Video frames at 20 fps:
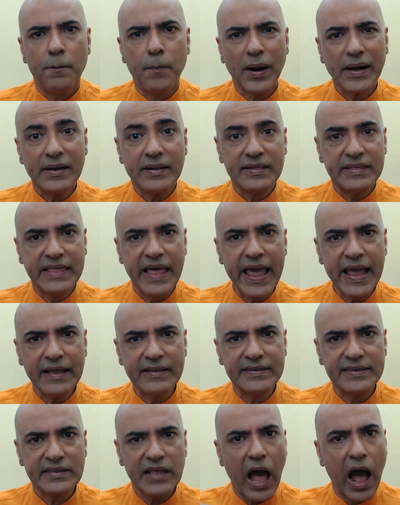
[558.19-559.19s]
But
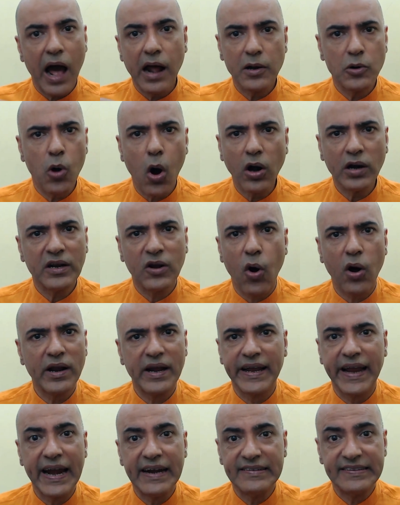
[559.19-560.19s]
things are not
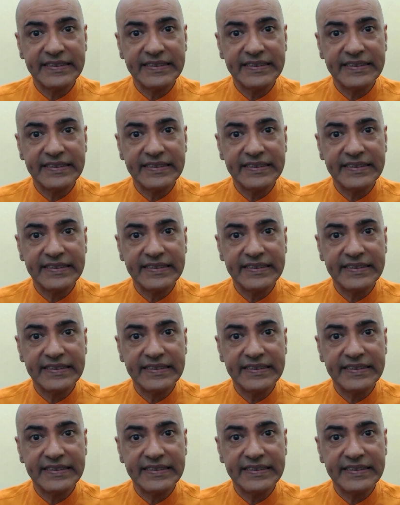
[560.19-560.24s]
gonna get